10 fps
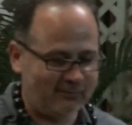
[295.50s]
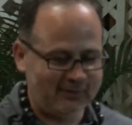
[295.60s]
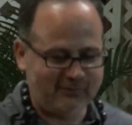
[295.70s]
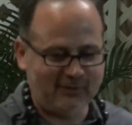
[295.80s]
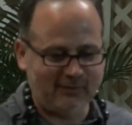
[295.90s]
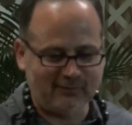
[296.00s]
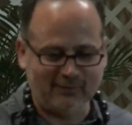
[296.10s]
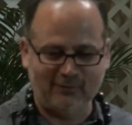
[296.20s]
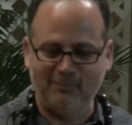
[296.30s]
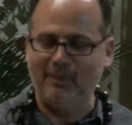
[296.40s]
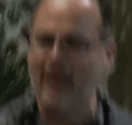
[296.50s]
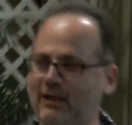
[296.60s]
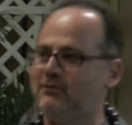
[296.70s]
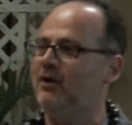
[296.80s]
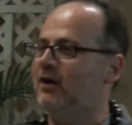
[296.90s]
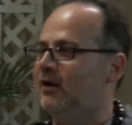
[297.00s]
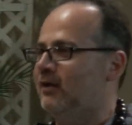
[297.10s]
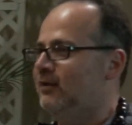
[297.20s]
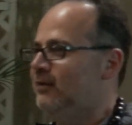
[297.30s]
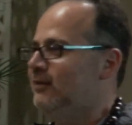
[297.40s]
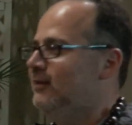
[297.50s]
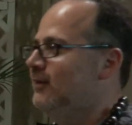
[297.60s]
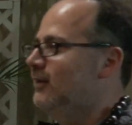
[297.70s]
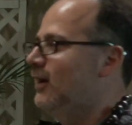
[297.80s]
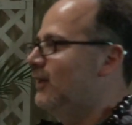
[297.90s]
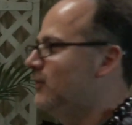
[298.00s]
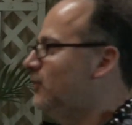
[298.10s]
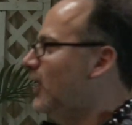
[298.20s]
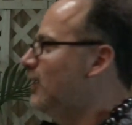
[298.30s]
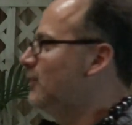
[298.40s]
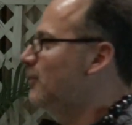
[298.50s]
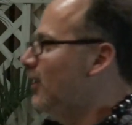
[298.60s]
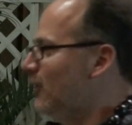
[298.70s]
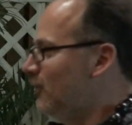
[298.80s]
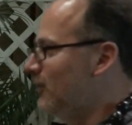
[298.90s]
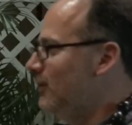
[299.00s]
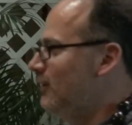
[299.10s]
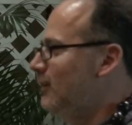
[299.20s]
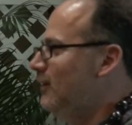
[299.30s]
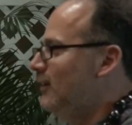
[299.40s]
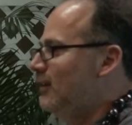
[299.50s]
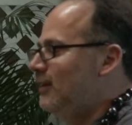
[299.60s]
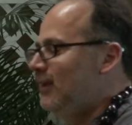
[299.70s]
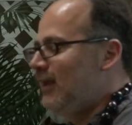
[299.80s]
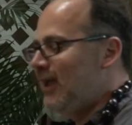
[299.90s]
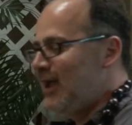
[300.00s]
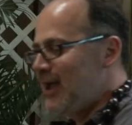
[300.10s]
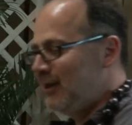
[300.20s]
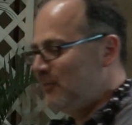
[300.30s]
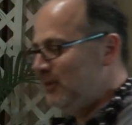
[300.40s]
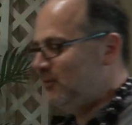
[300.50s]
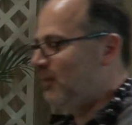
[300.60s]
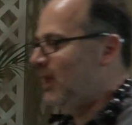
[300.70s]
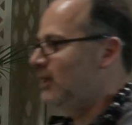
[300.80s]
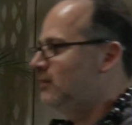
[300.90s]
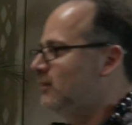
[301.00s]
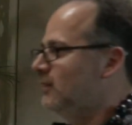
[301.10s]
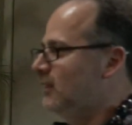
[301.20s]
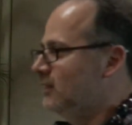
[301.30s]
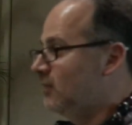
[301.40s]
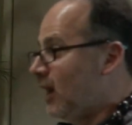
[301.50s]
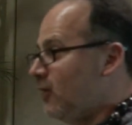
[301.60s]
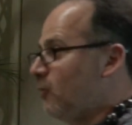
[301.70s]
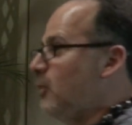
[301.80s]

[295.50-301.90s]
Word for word: and we see this little black dog on the side of the road. And we spent the entire